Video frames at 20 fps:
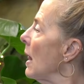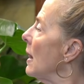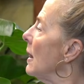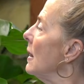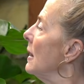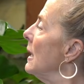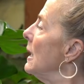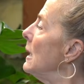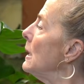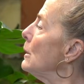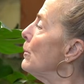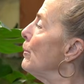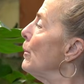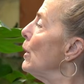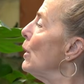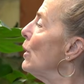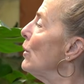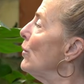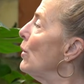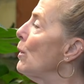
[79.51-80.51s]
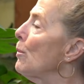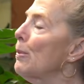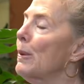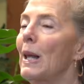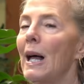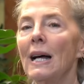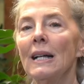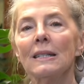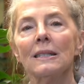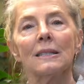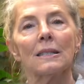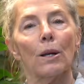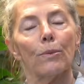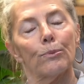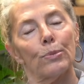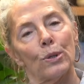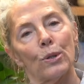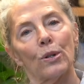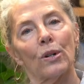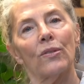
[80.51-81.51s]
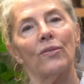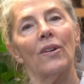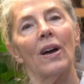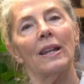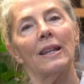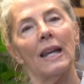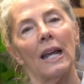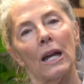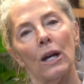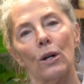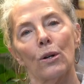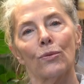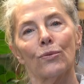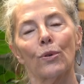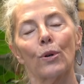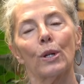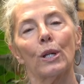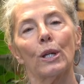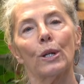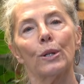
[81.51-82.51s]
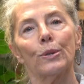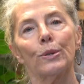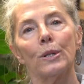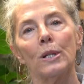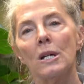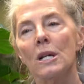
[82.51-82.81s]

these beautiful plants purify the air for you.